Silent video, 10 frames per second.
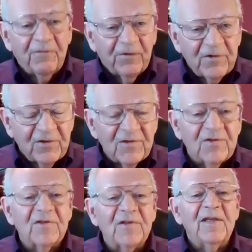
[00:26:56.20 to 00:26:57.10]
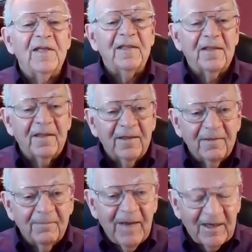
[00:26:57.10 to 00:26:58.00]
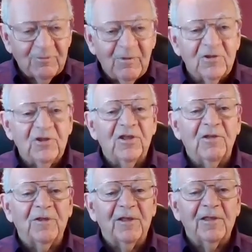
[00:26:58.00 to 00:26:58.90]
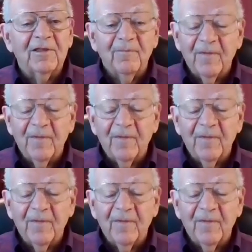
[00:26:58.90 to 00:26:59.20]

differences in maximal oxygen uptake.